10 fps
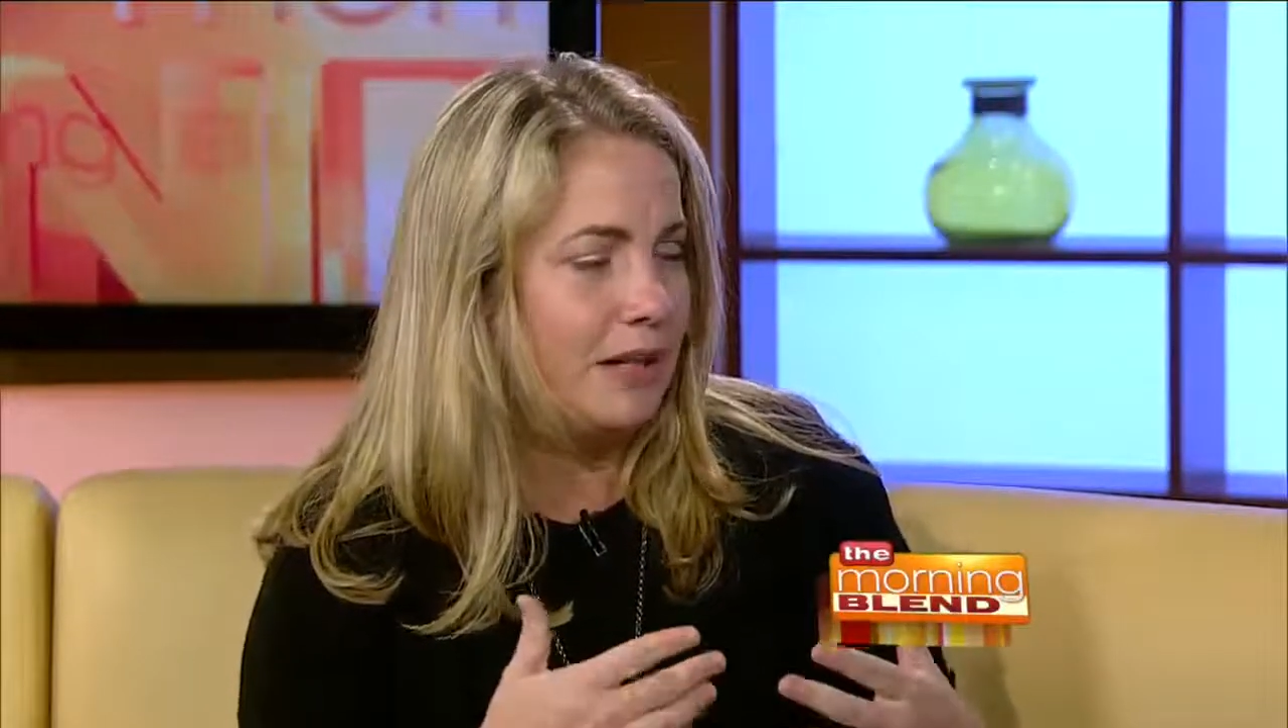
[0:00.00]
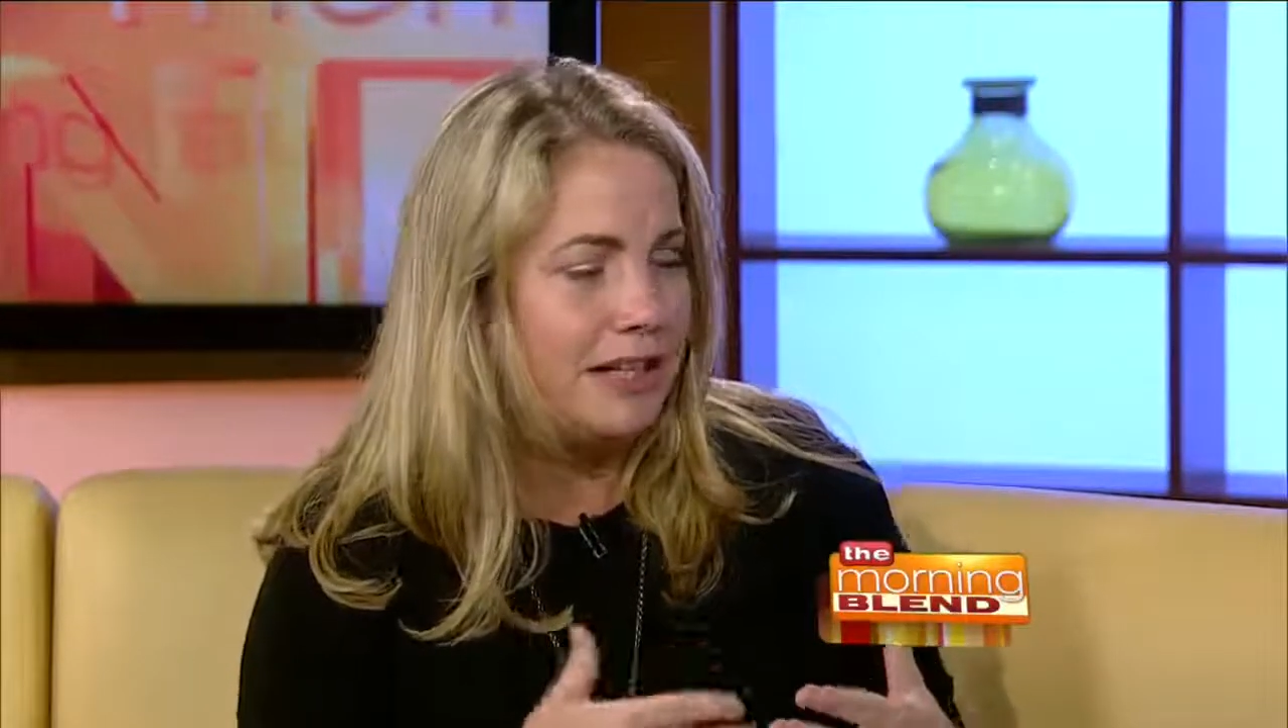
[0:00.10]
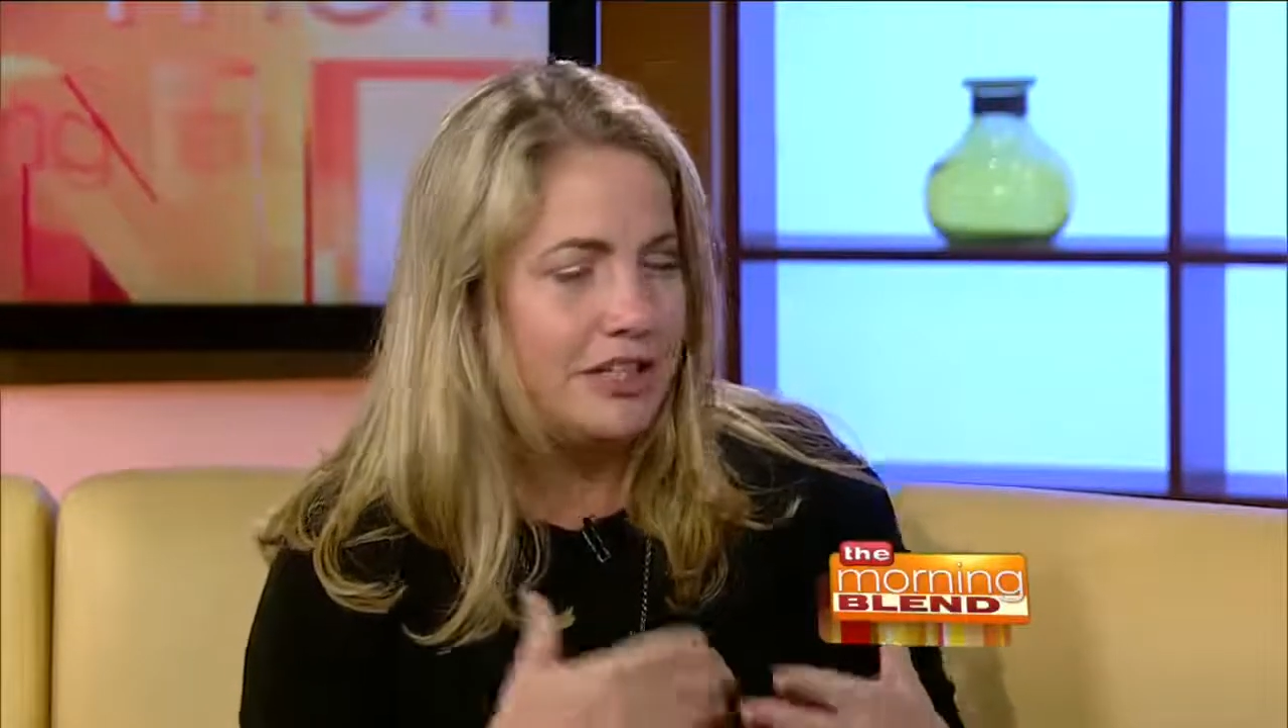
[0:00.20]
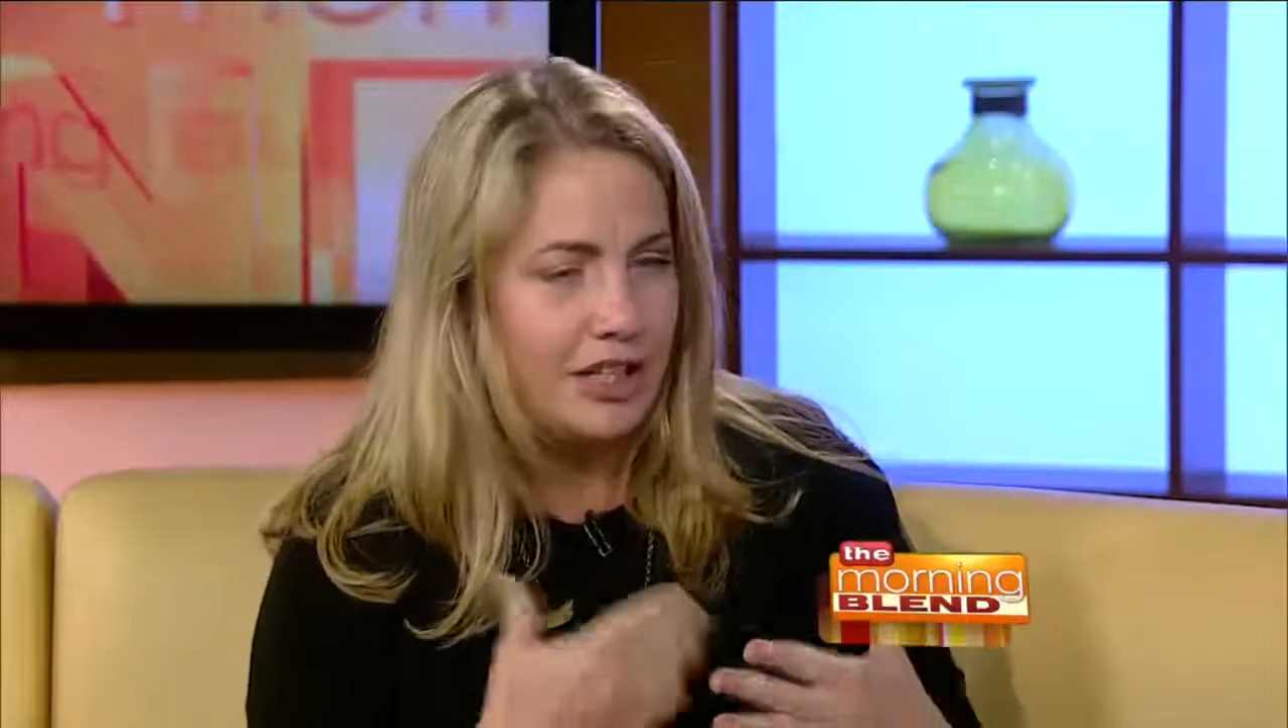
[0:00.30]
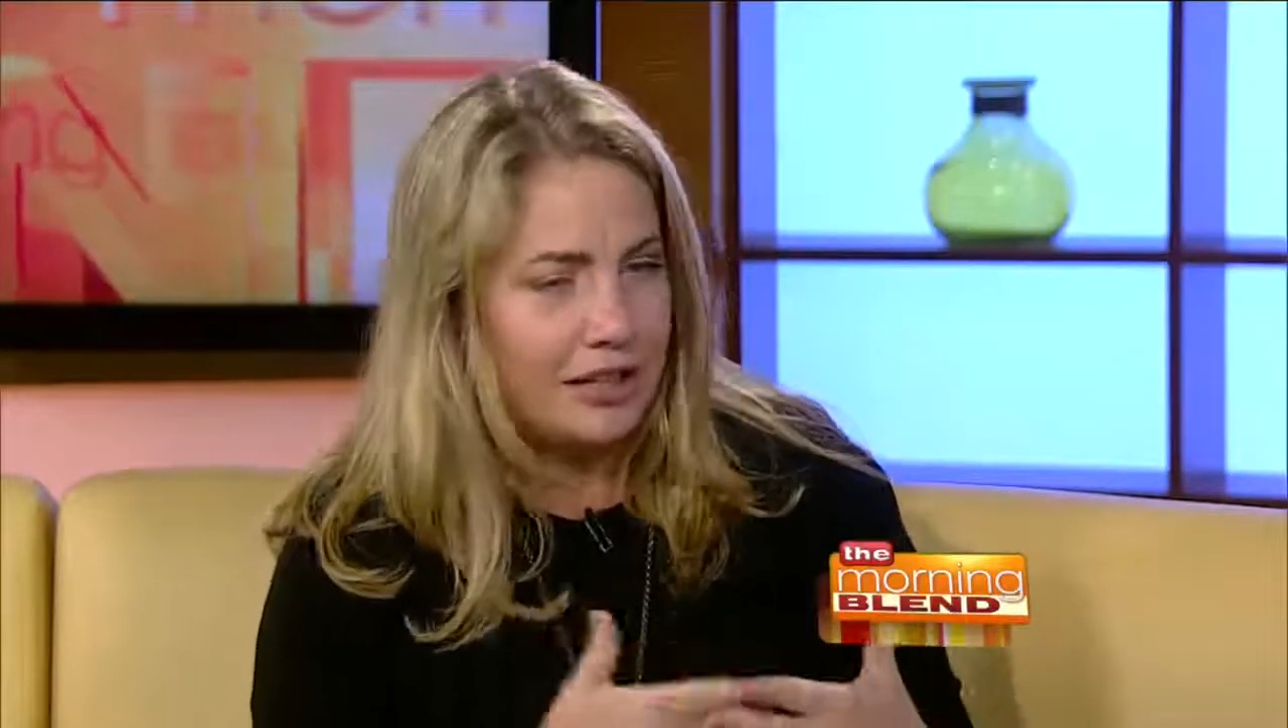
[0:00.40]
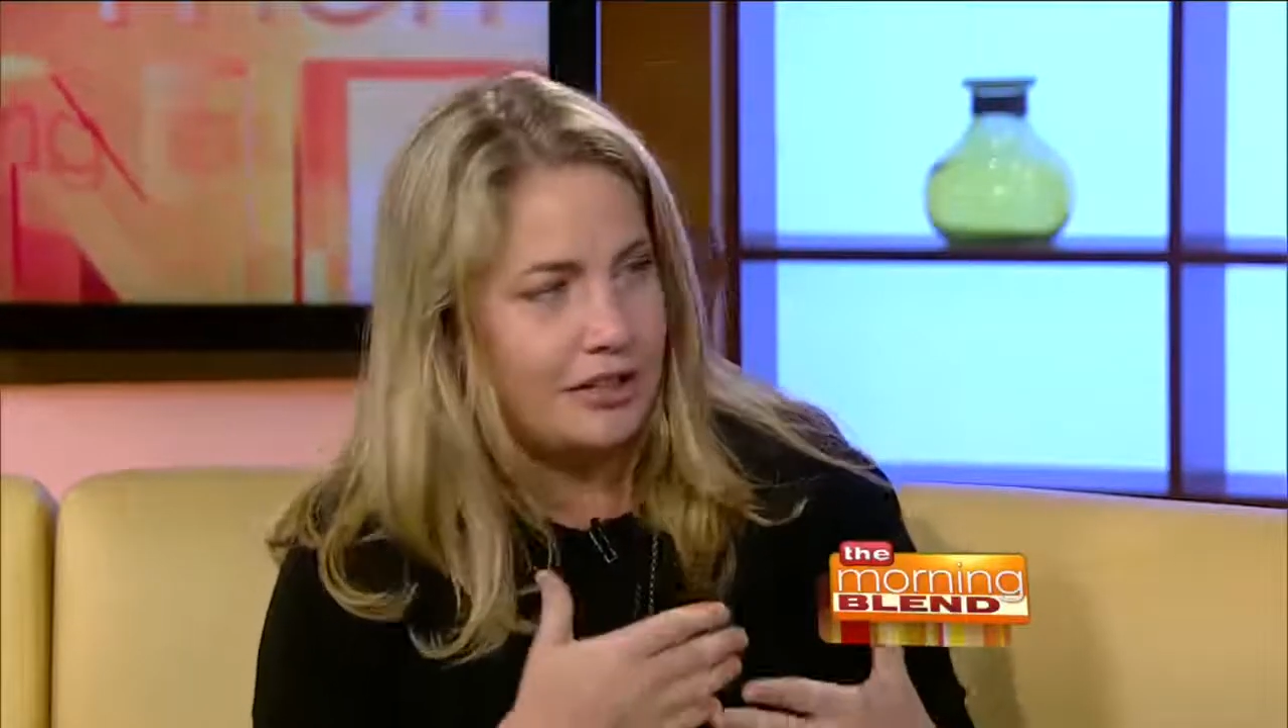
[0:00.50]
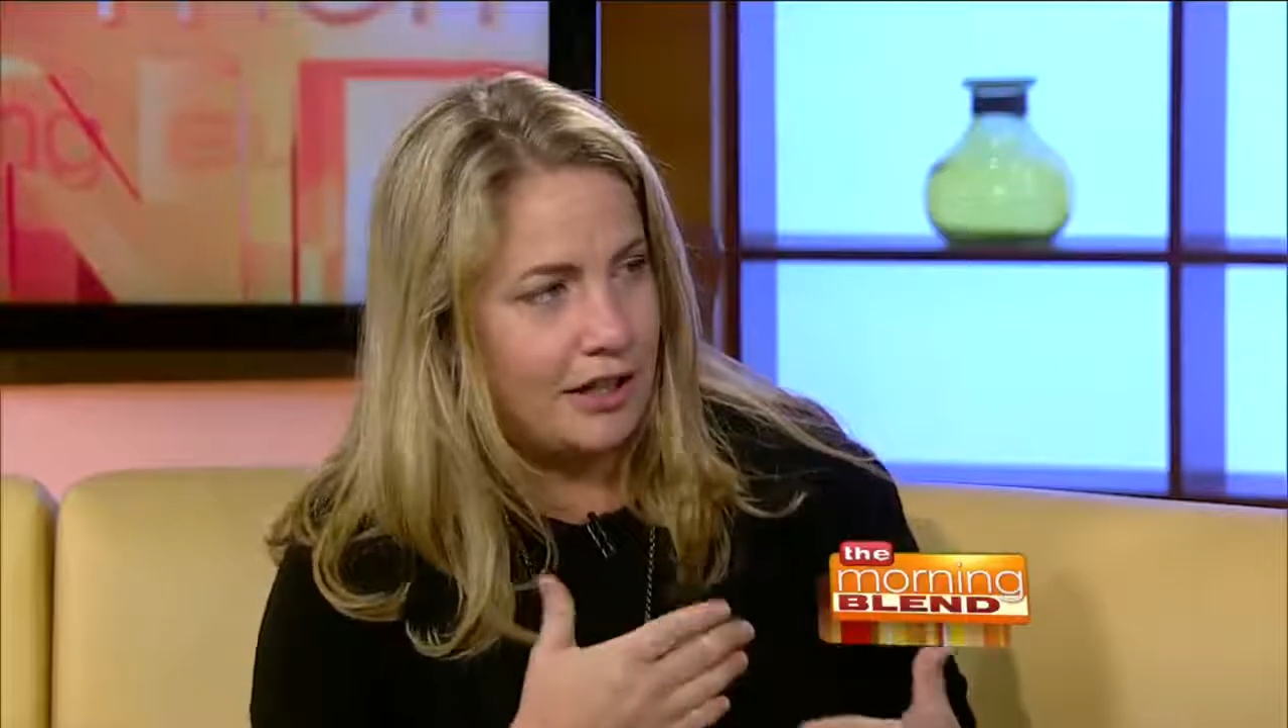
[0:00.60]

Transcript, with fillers: we can change